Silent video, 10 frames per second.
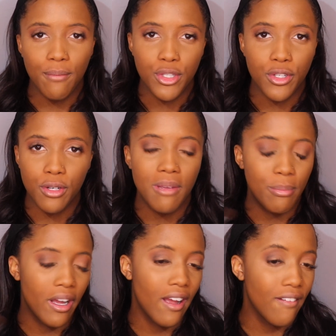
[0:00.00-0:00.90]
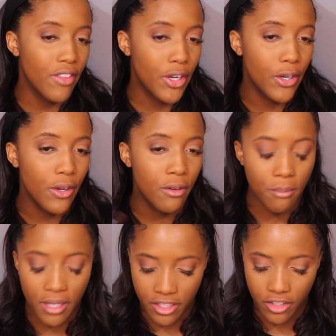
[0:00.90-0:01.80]
I'm sure people have their own
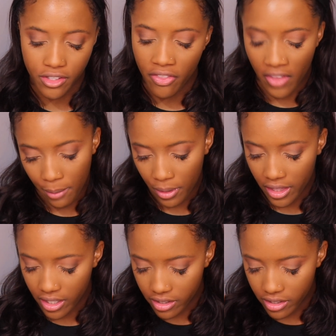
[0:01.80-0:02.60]
opinions on that within